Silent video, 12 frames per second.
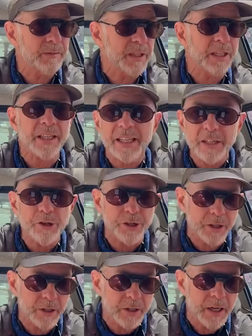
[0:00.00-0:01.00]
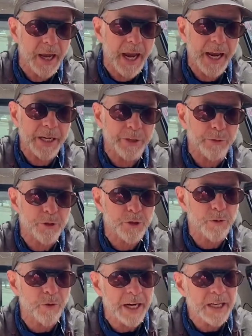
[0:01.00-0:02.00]
condition, and you
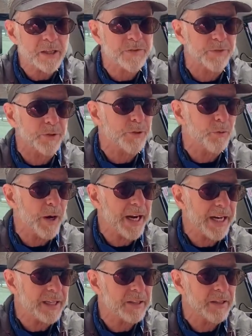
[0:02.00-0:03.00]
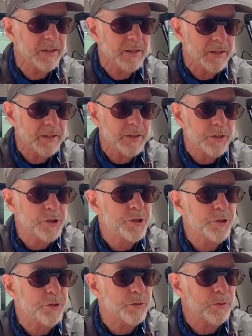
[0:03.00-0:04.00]
transfer the weight
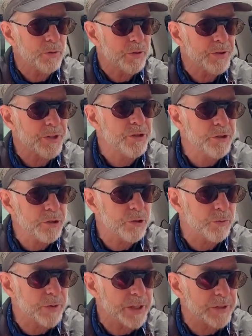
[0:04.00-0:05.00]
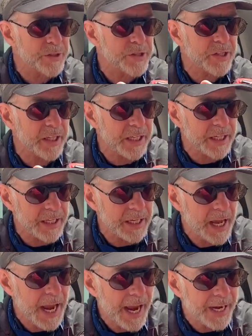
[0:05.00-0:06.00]
to the new rear ski
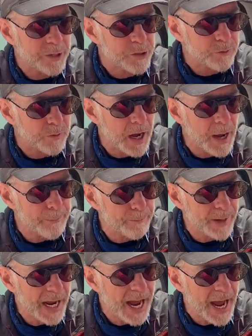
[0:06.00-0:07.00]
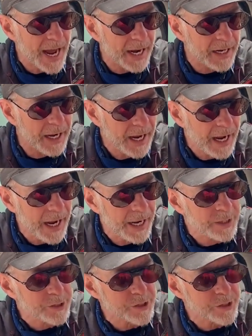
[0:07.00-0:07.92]
and drop back and